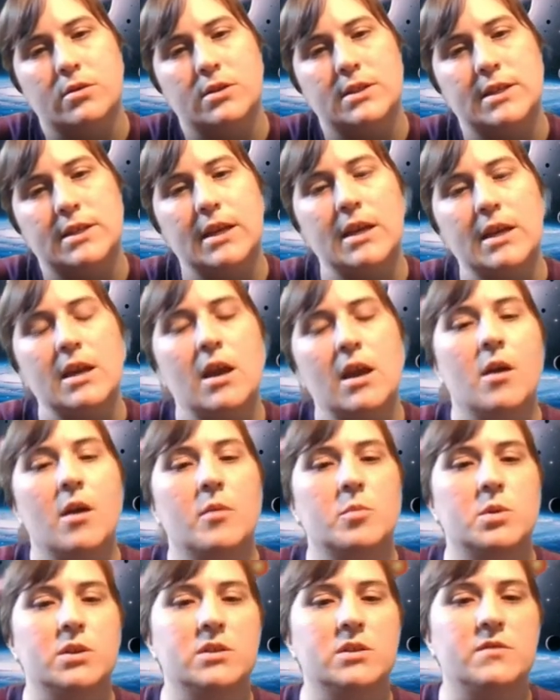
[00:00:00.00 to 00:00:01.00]
I'm
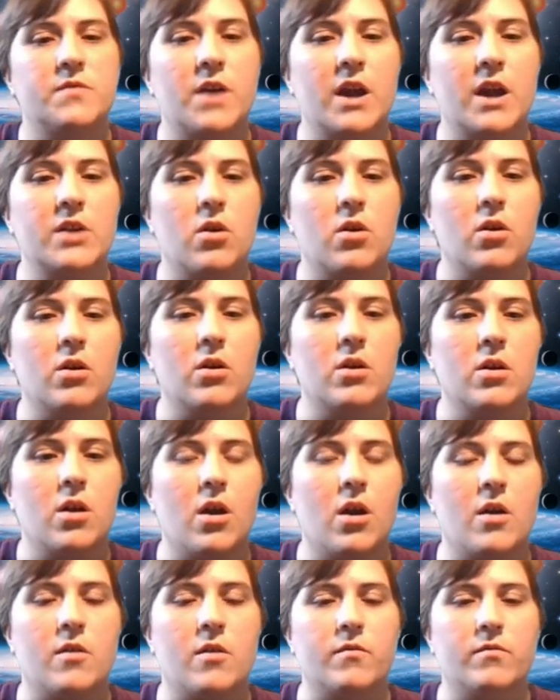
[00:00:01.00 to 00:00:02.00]
going to divide
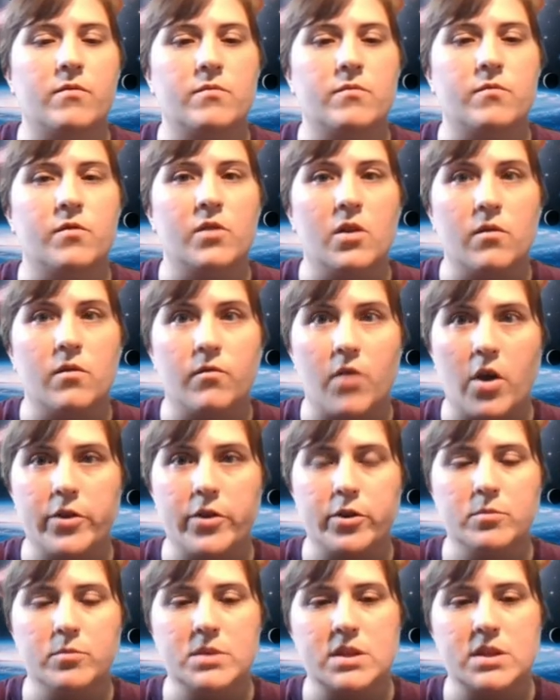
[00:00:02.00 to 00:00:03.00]
our
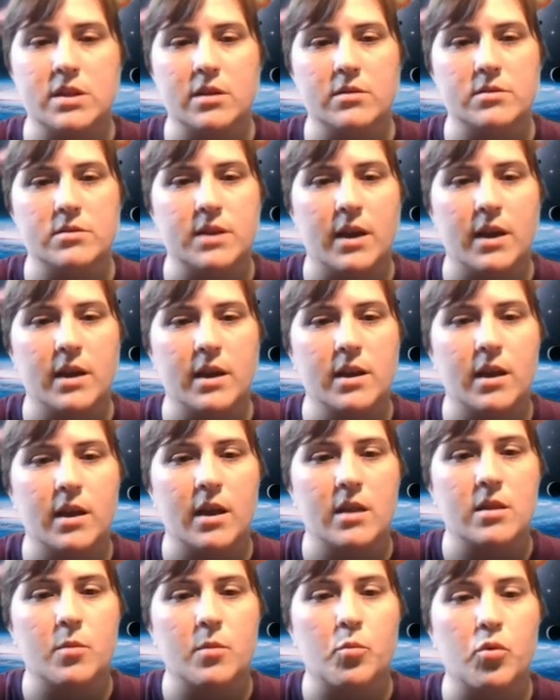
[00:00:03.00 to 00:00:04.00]
volume to the other side. I
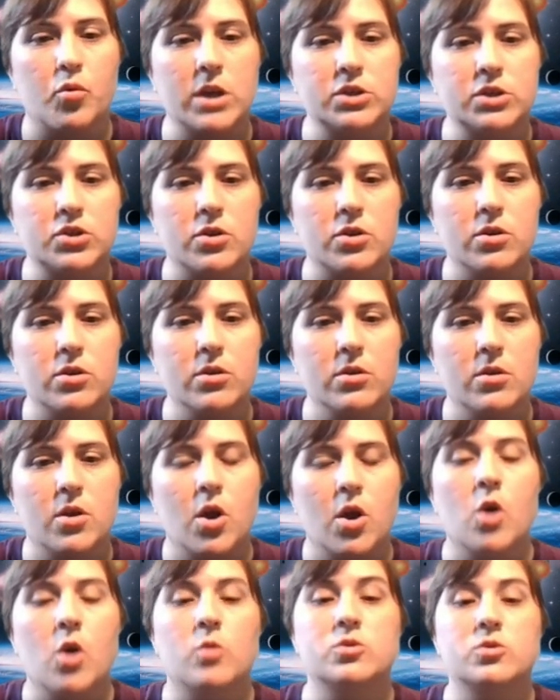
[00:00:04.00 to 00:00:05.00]
get the pressure,
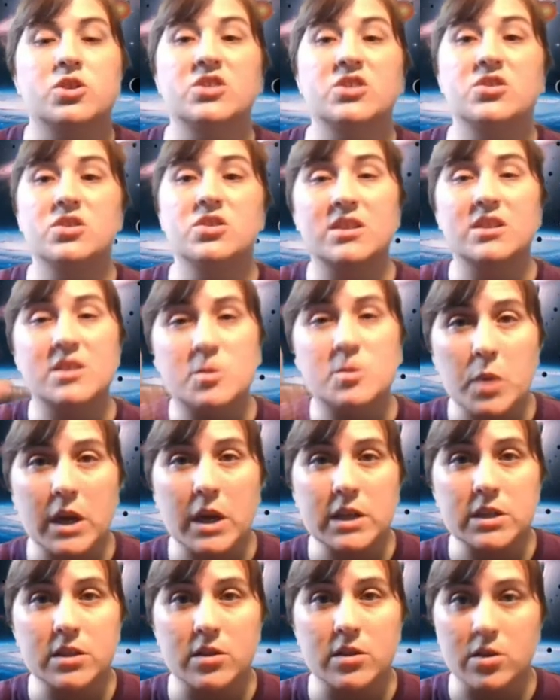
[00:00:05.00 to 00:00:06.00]
which I should
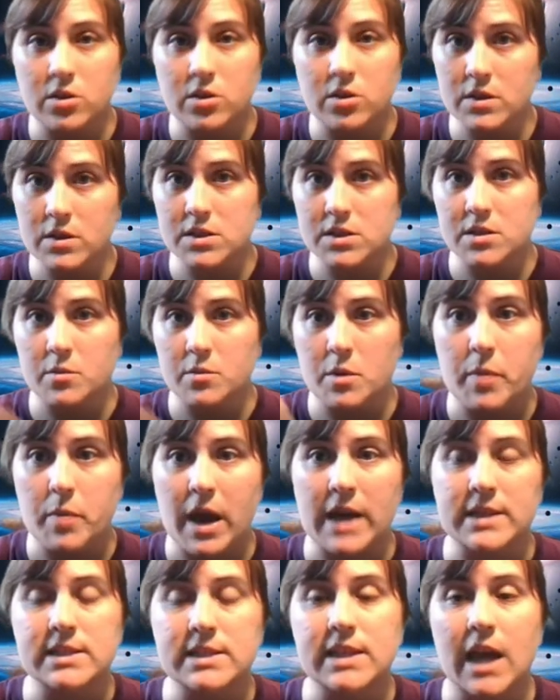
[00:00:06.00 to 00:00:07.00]
expect the units to be
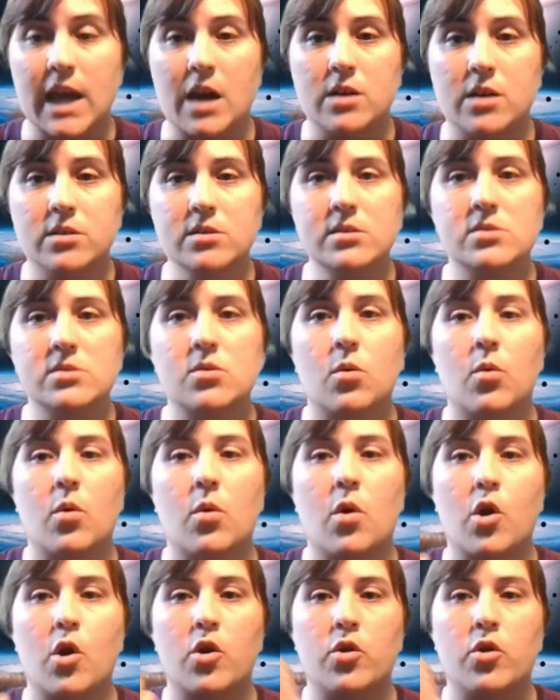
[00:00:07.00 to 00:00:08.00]
pascals
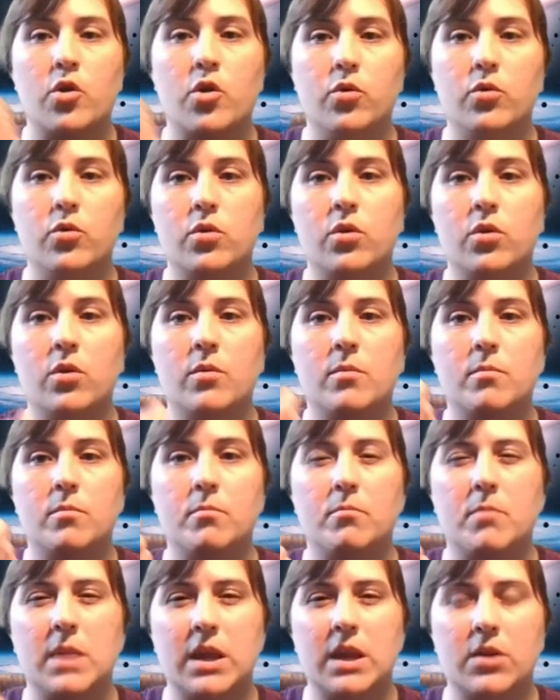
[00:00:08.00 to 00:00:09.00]
or Newton
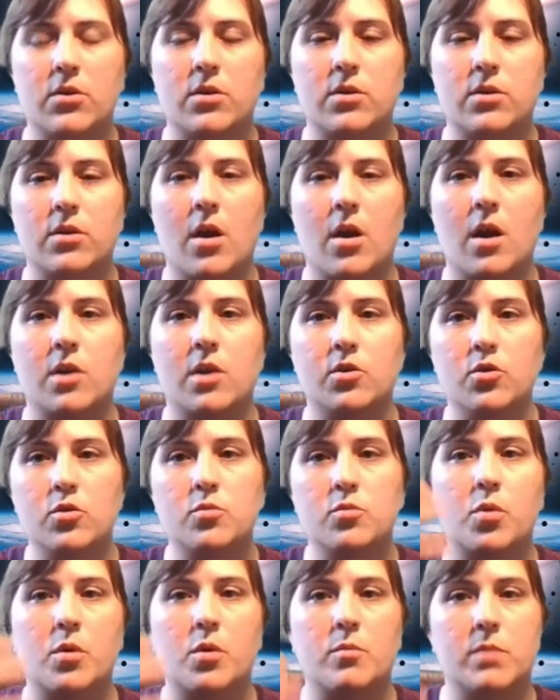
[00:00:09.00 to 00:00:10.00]

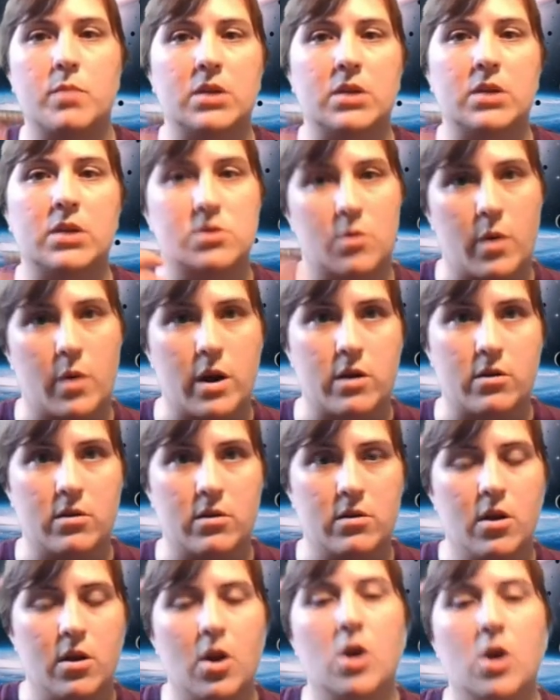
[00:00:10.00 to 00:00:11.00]
per meter squared.
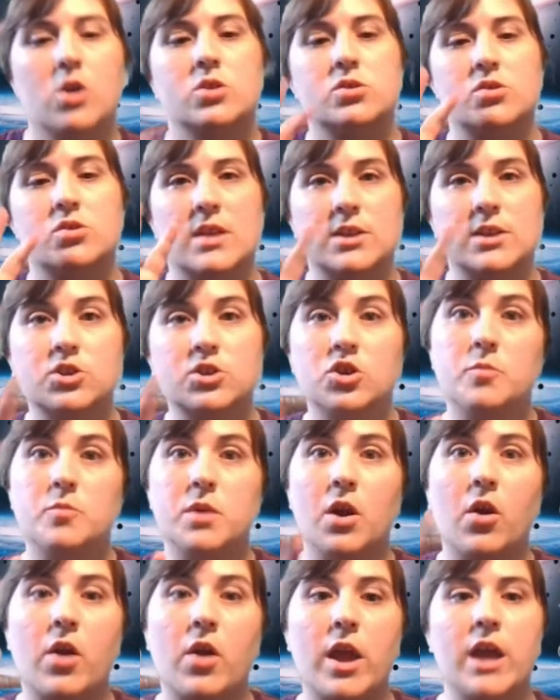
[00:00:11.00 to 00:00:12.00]
So that should be
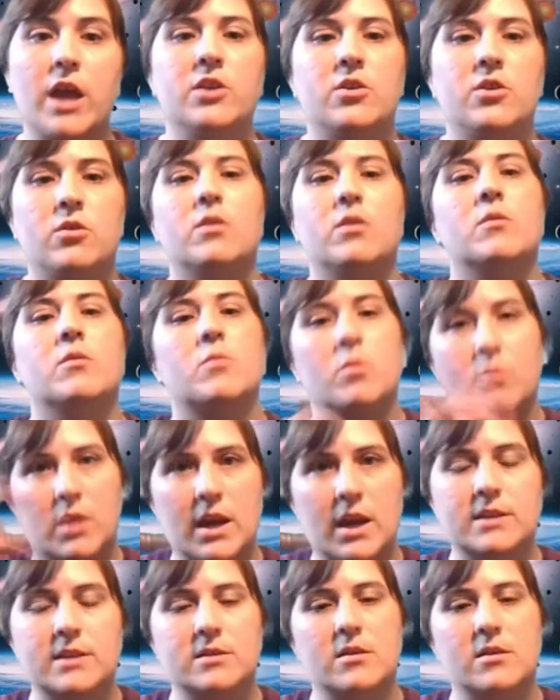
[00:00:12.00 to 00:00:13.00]
our end unit when we
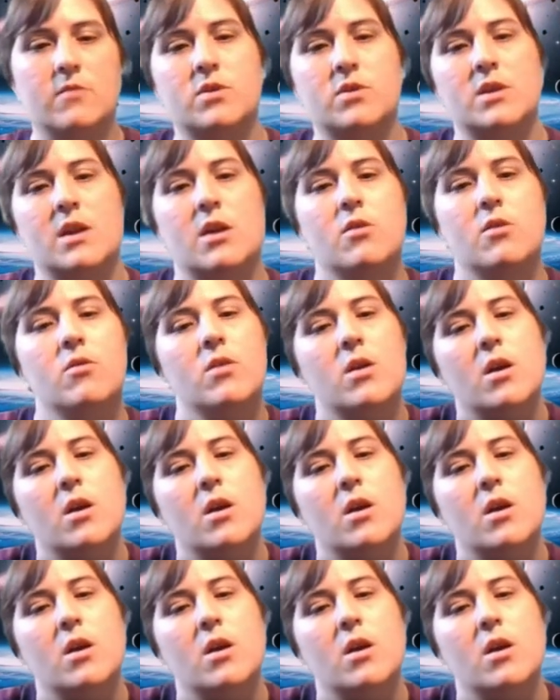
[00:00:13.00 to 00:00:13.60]
cancel everything out.